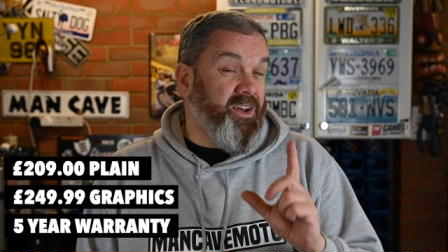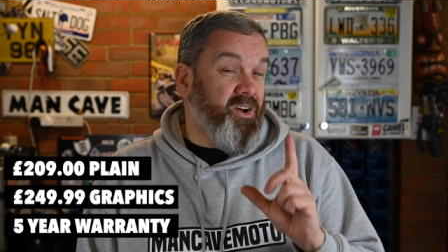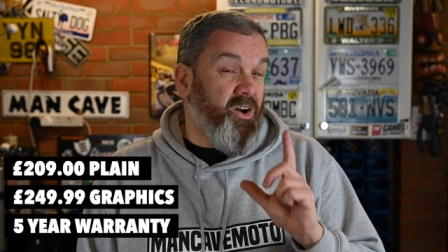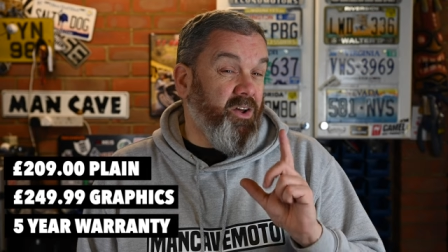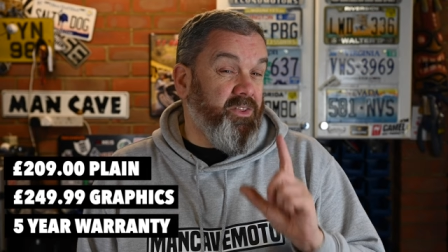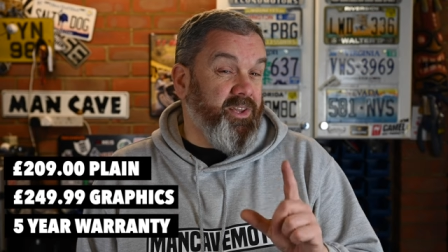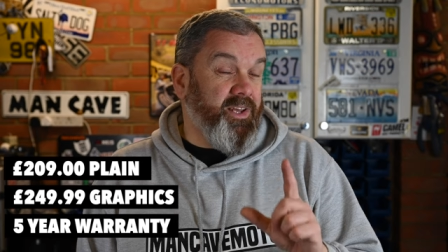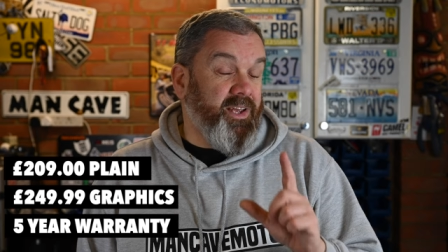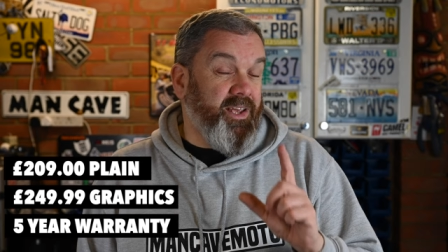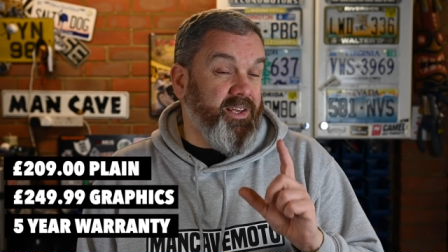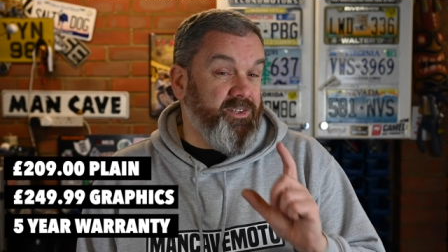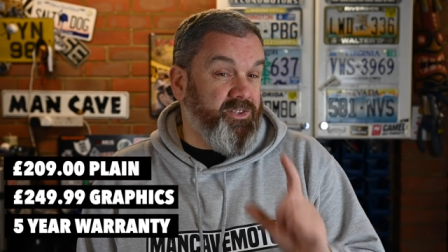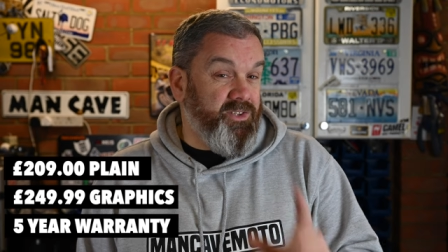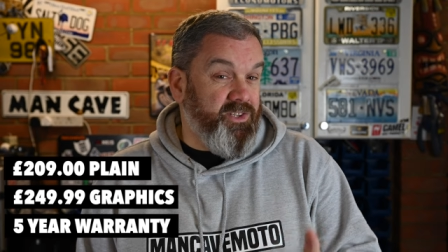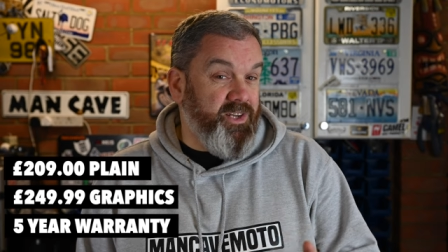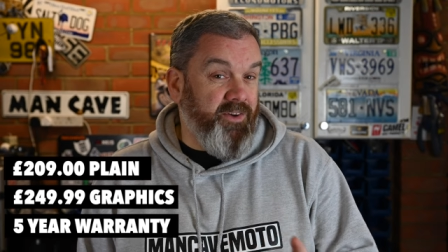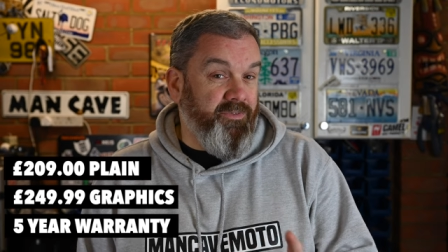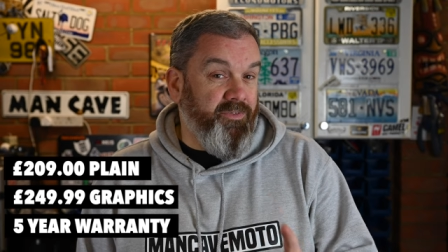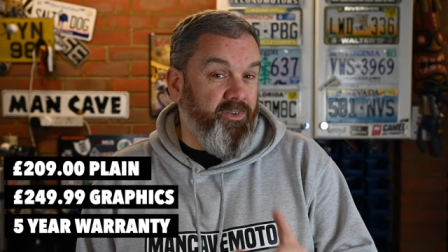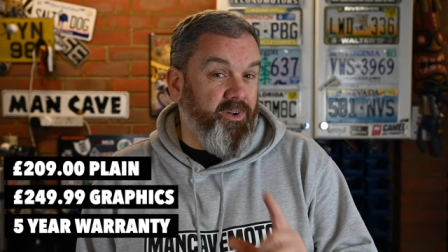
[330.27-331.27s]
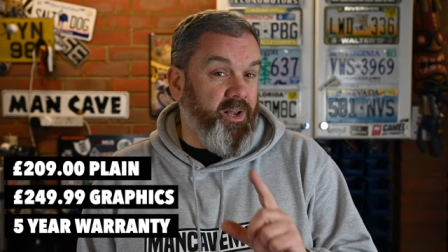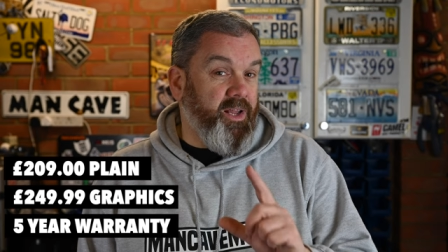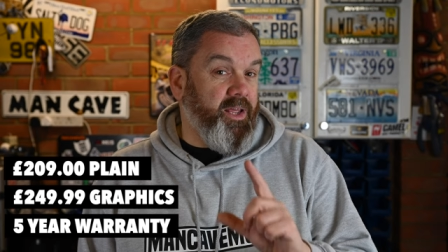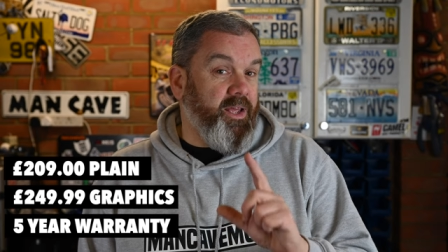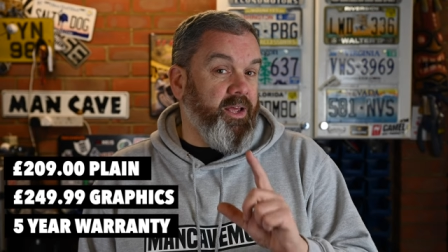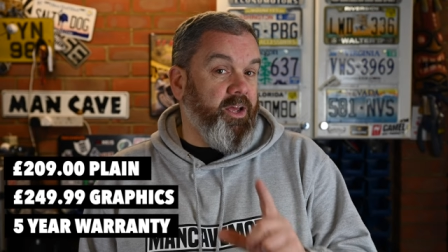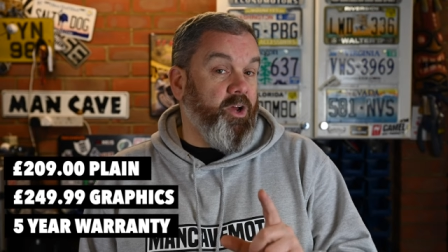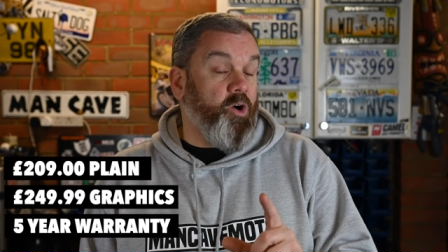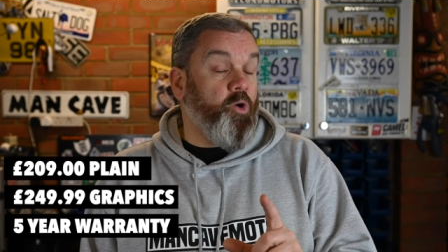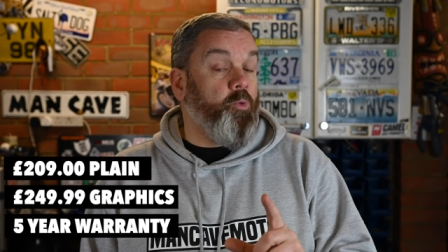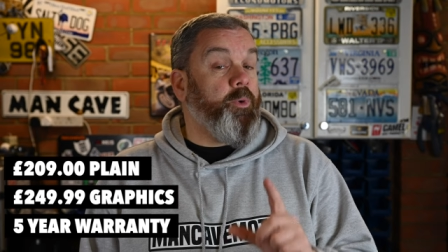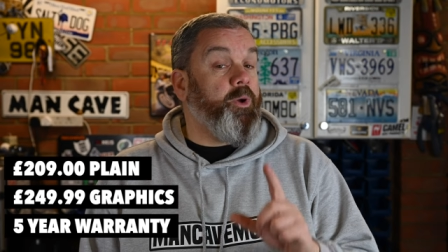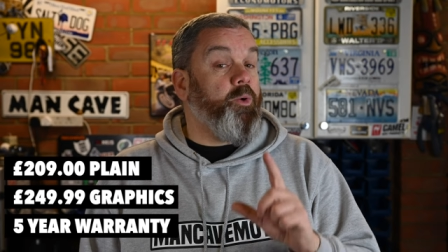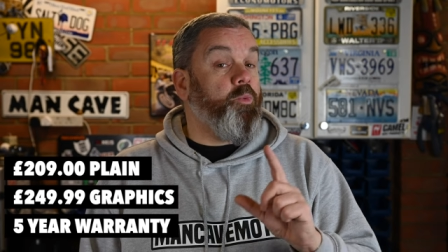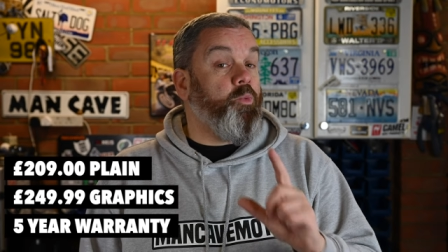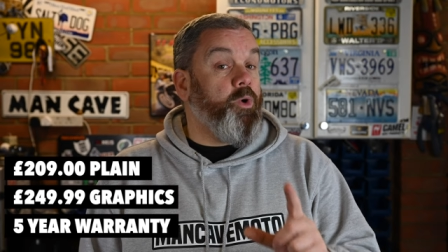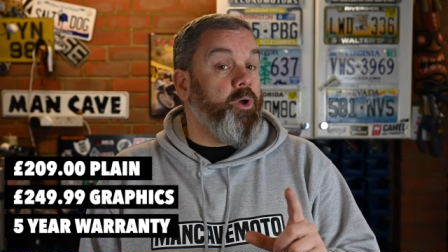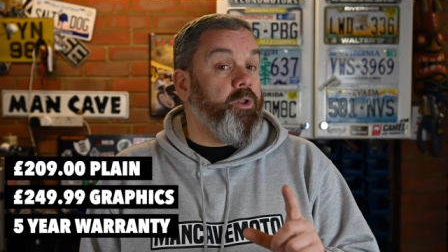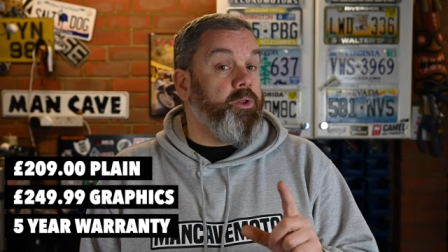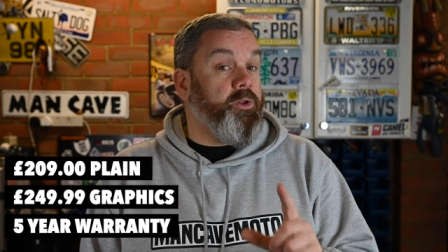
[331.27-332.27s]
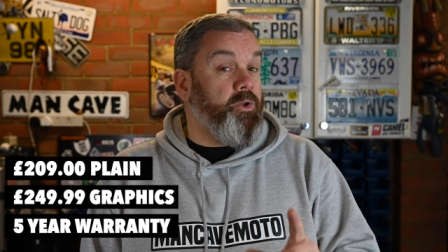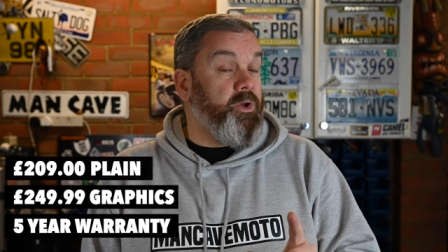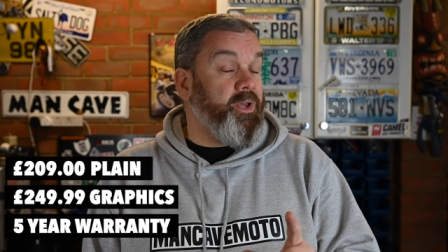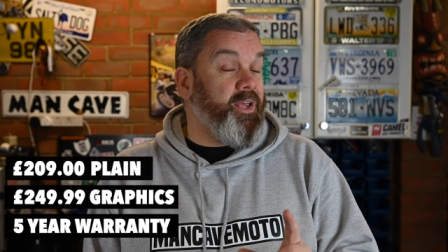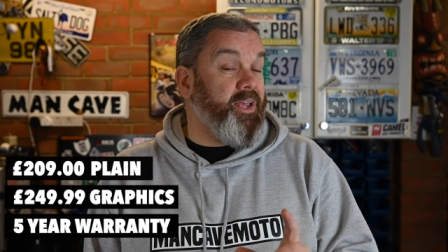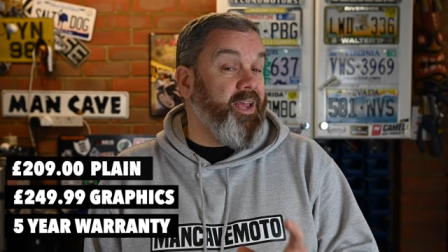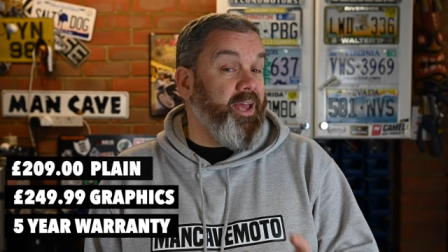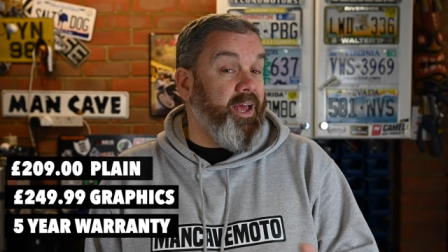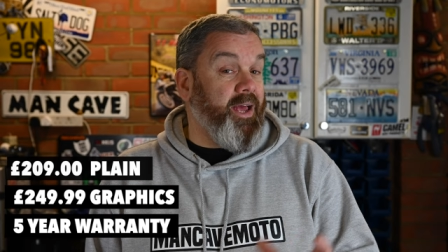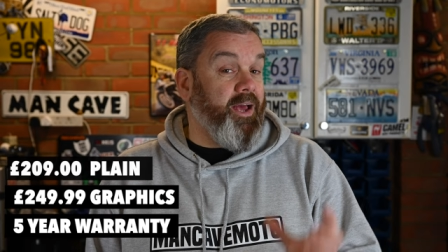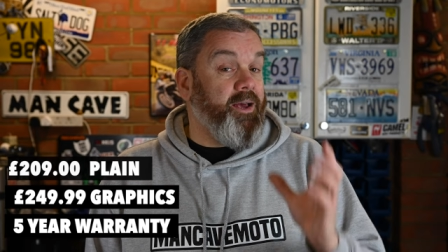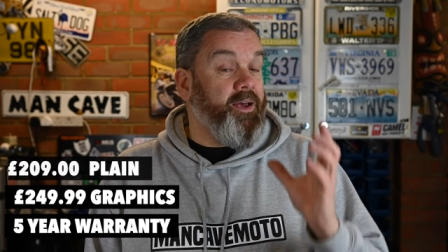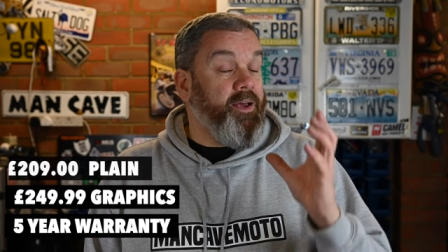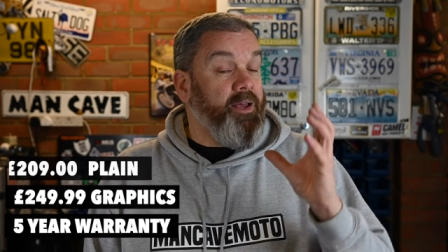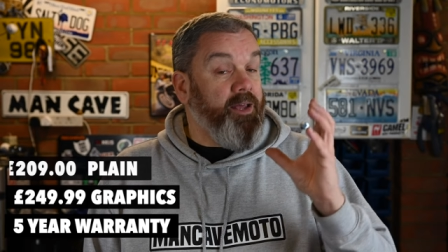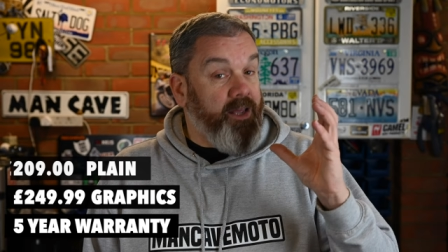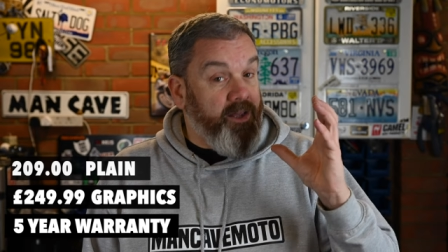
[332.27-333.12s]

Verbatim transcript: I think it's definitely a helmet worth looking at